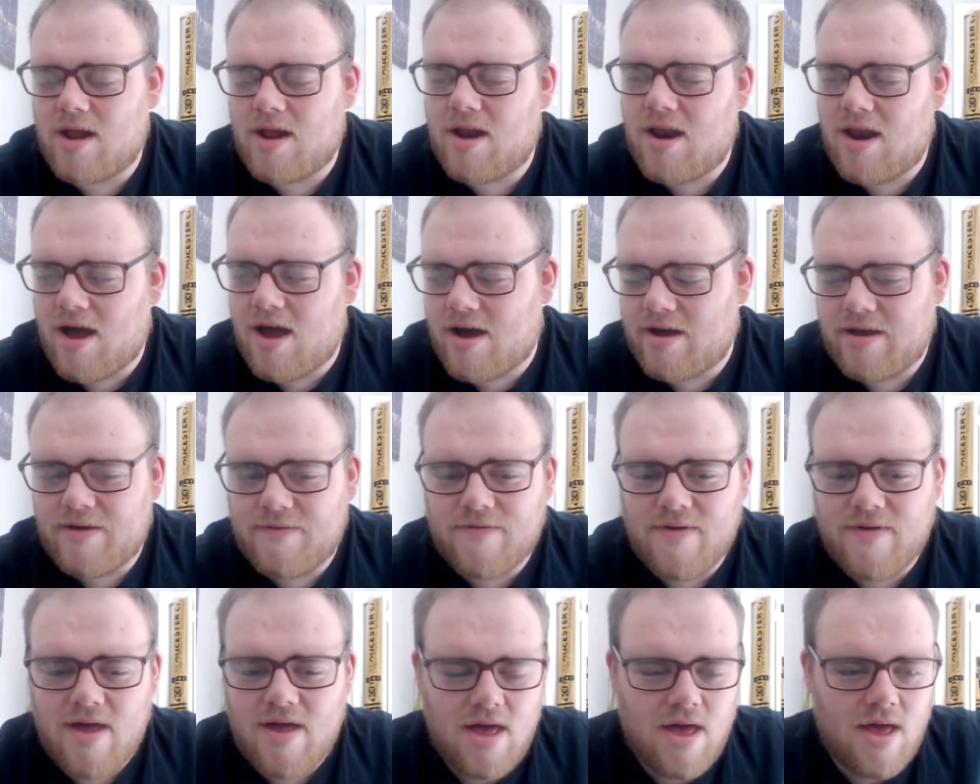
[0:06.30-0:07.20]

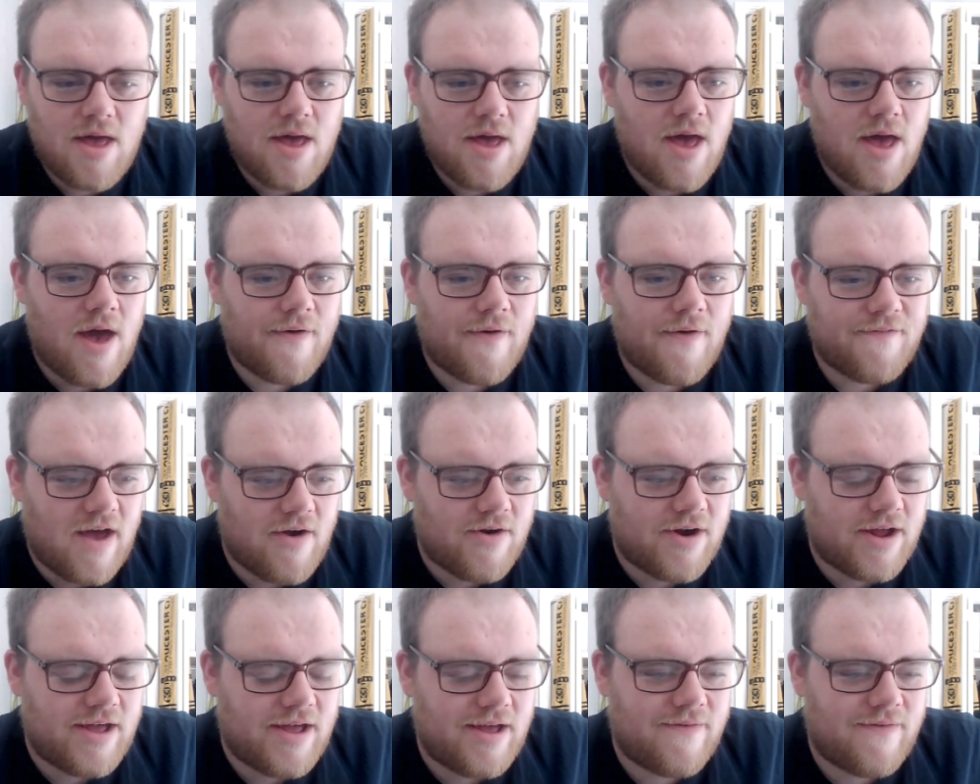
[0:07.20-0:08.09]
Live. A
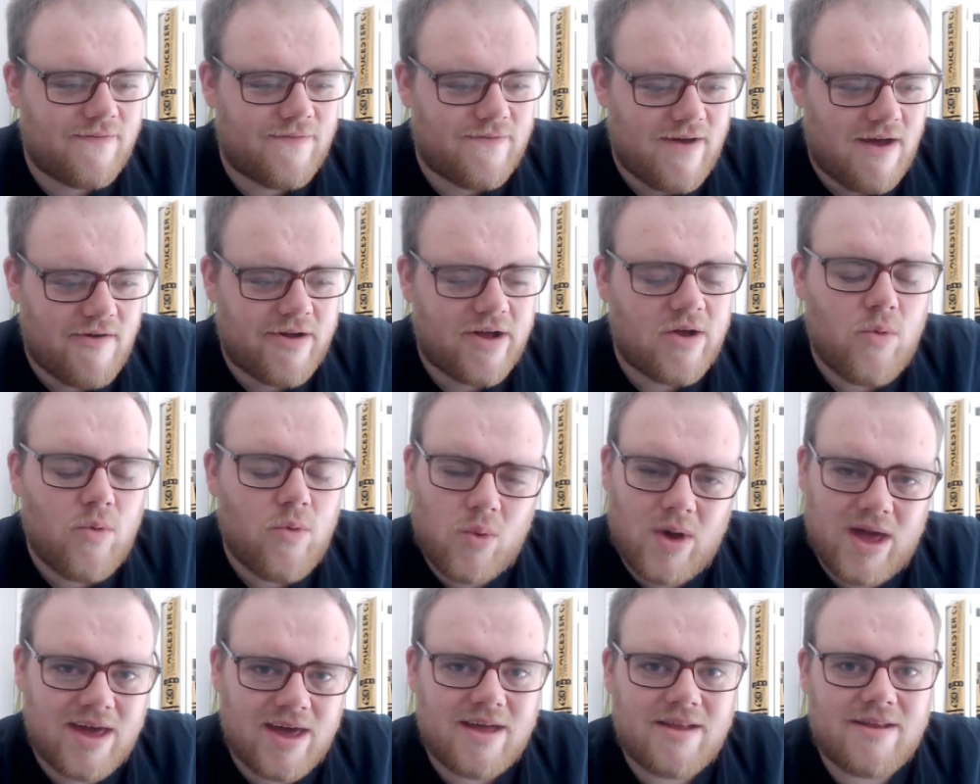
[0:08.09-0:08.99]
very, very
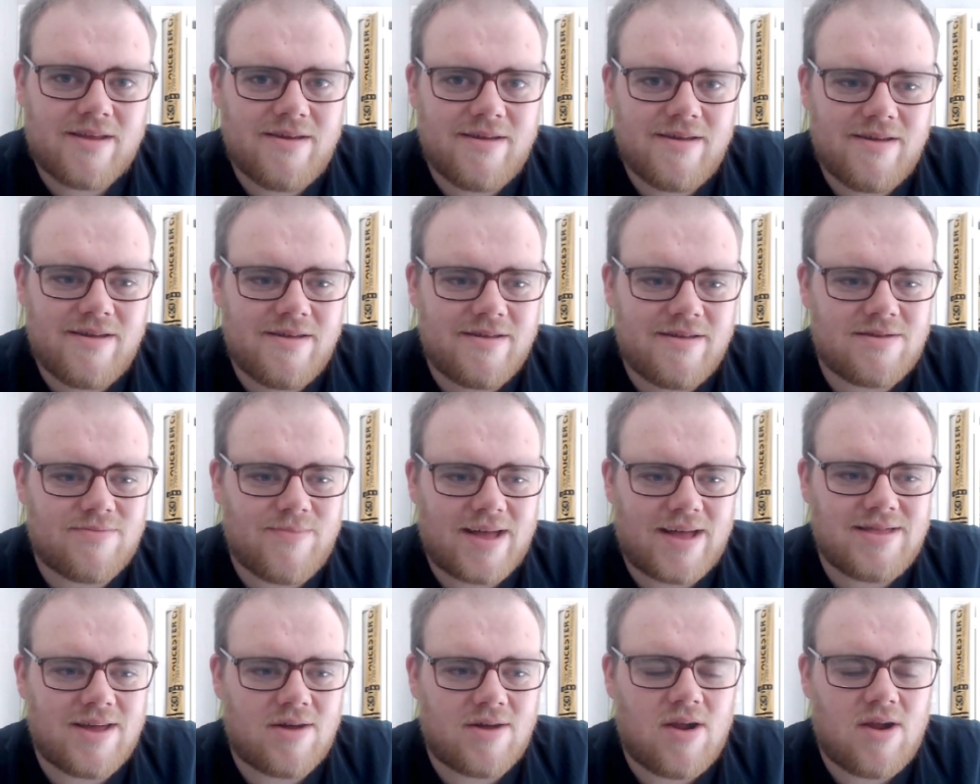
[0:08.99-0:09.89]
weird
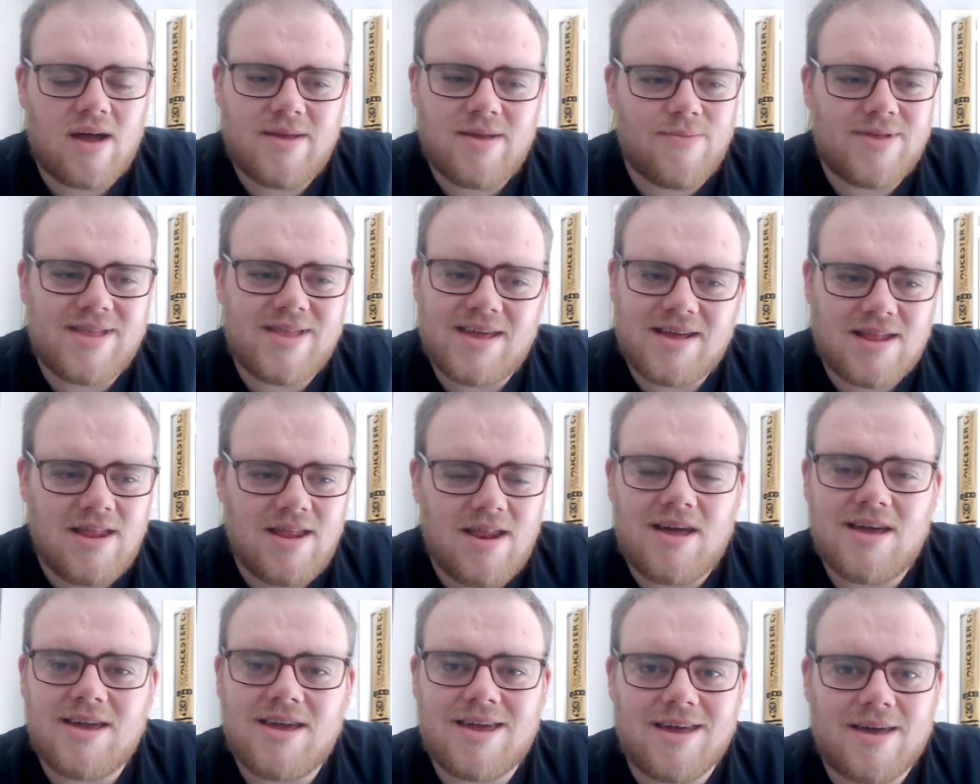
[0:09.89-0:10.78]
SmackDown. I didn't
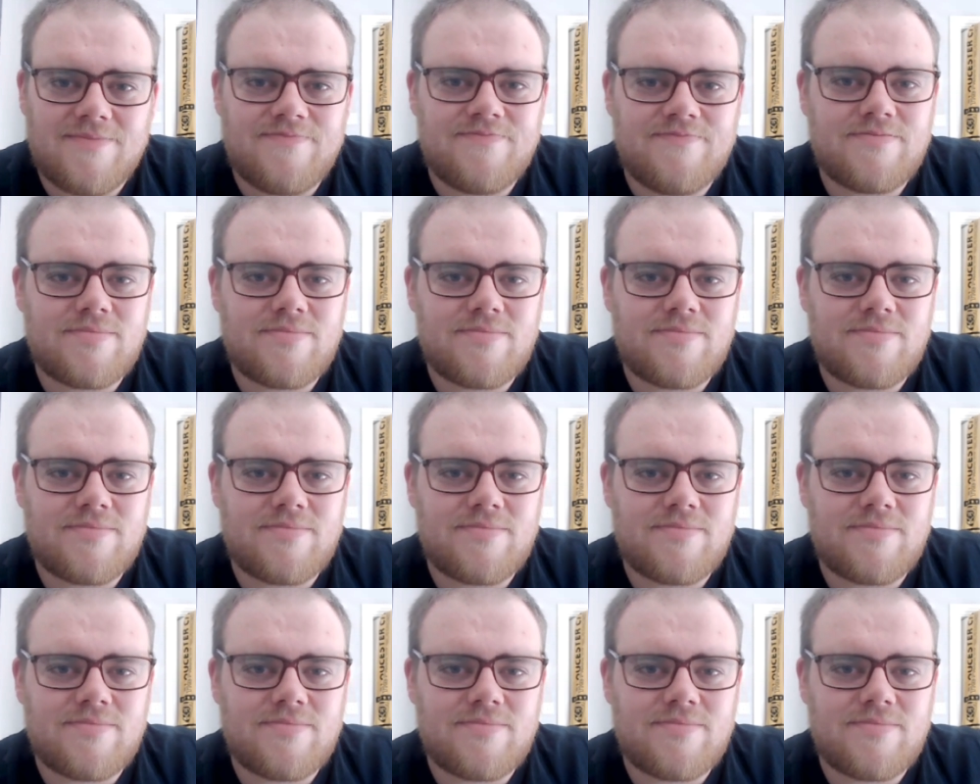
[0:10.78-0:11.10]
particularly like it.